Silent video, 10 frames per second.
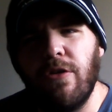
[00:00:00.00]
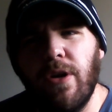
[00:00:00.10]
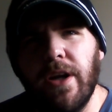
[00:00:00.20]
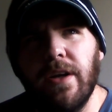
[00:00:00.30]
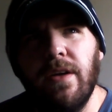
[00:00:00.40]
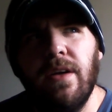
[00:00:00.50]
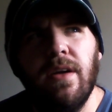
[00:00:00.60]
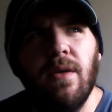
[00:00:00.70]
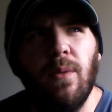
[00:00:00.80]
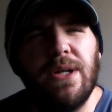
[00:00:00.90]
Conjuring,
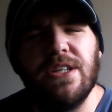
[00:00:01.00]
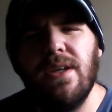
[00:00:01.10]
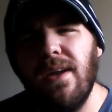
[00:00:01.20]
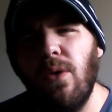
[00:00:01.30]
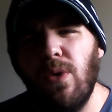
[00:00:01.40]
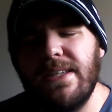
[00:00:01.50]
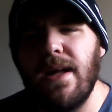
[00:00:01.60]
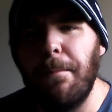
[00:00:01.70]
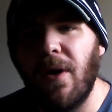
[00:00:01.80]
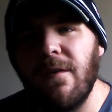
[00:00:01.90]
which is,
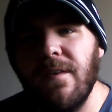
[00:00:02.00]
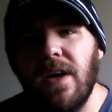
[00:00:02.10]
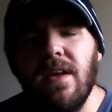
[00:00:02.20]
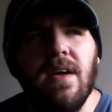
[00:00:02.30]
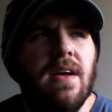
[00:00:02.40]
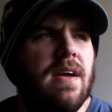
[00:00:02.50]
it's not perfect,